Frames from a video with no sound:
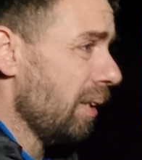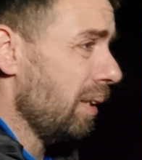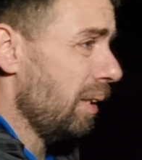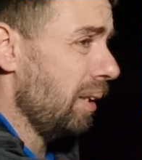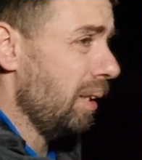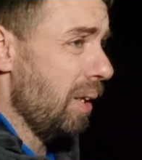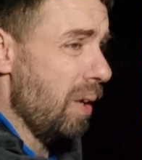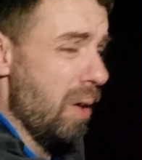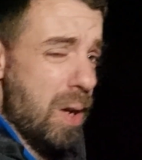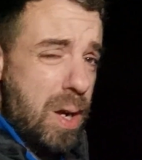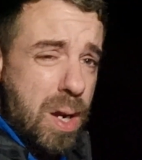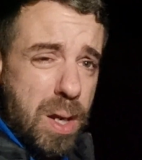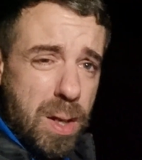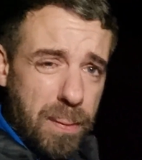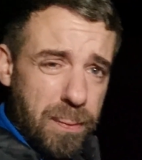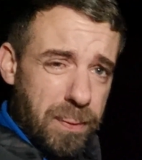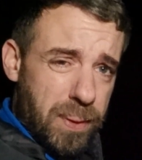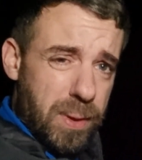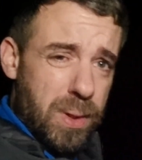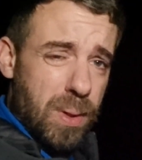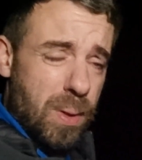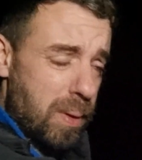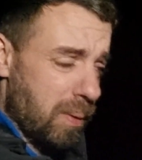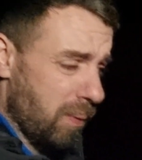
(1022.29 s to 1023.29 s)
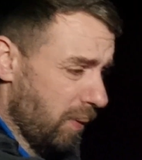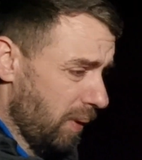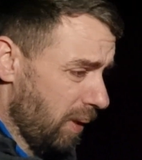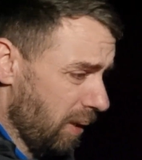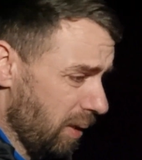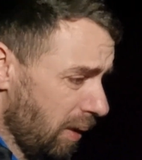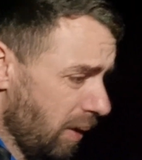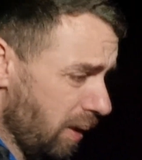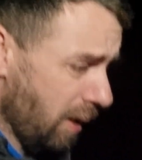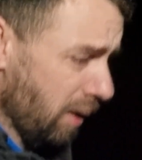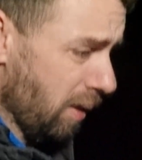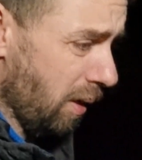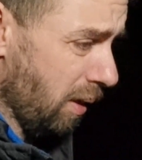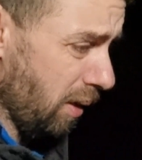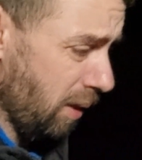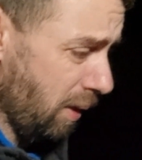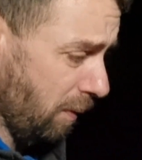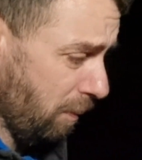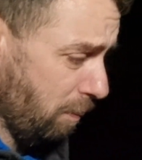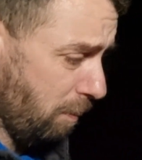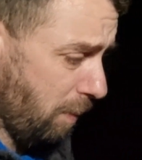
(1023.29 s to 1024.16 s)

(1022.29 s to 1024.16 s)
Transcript: I love photography, and I love